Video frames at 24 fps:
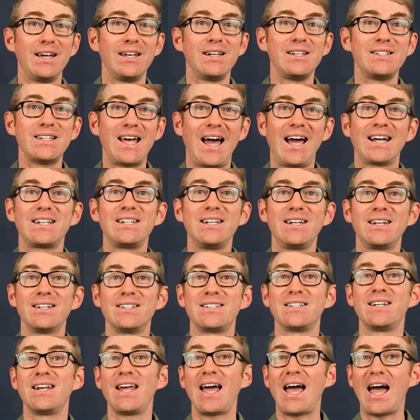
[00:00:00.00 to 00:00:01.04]
it is acting as
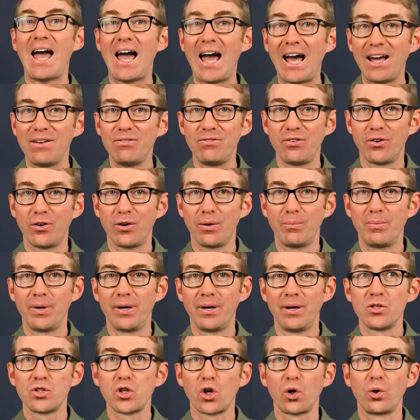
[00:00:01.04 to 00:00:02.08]
an adverb.
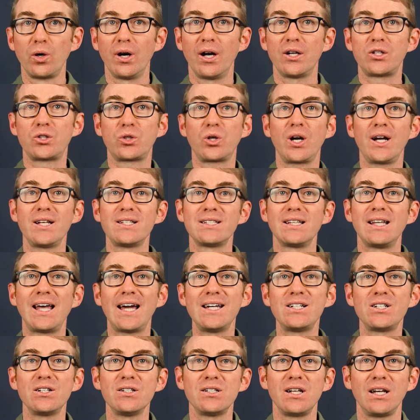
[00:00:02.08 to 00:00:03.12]
So a
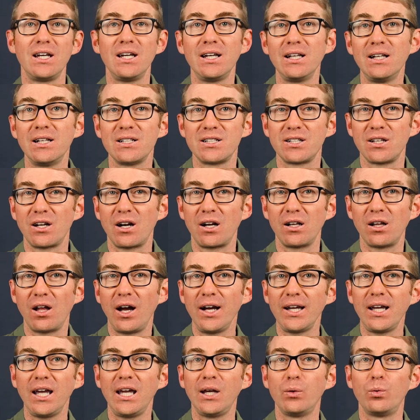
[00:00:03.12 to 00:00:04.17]
translation to English that I
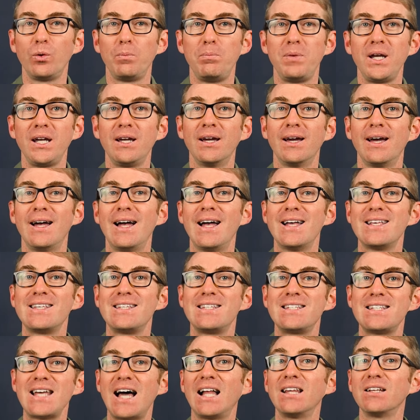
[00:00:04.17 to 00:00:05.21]
like here would be
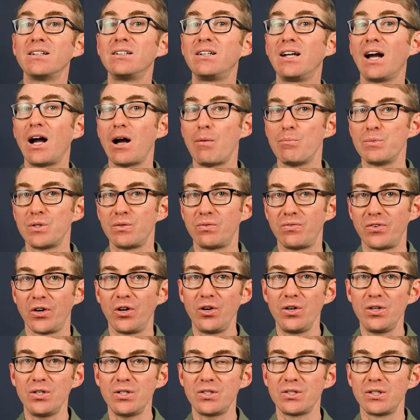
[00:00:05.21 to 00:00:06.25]
salad comes
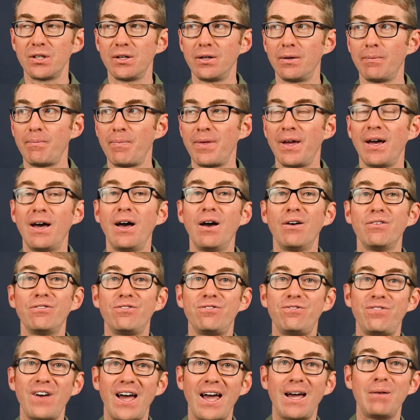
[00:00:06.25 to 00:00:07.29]
first,
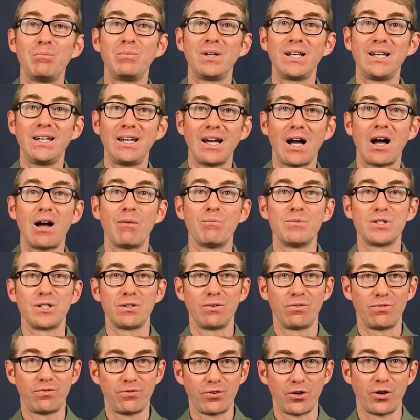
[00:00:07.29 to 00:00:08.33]
family comes
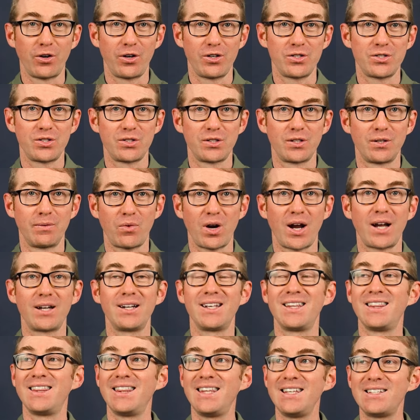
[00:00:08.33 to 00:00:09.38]
first, right?
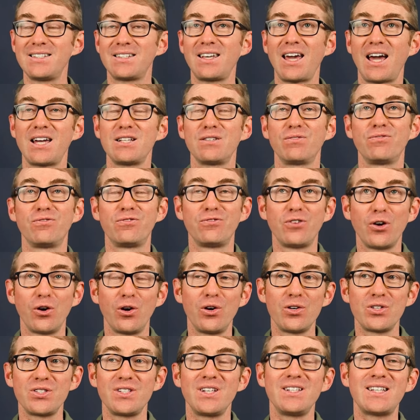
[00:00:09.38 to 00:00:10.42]
In this case,
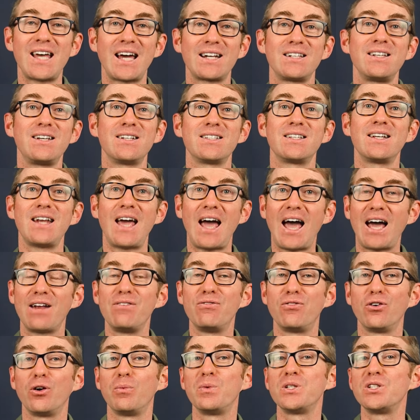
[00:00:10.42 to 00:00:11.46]
first is acting as an
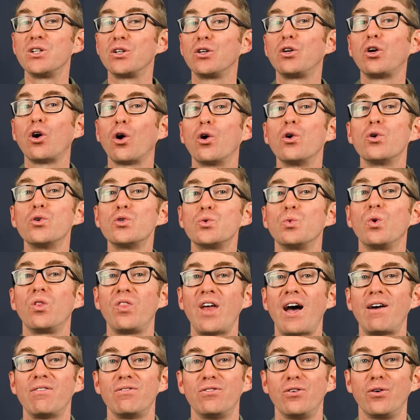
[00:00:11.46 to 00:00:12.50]
adverb as it goes with
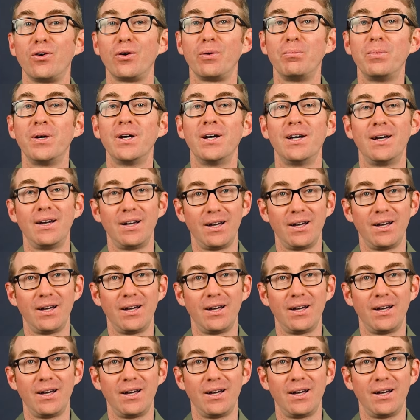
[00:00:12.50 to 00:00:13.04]
that verb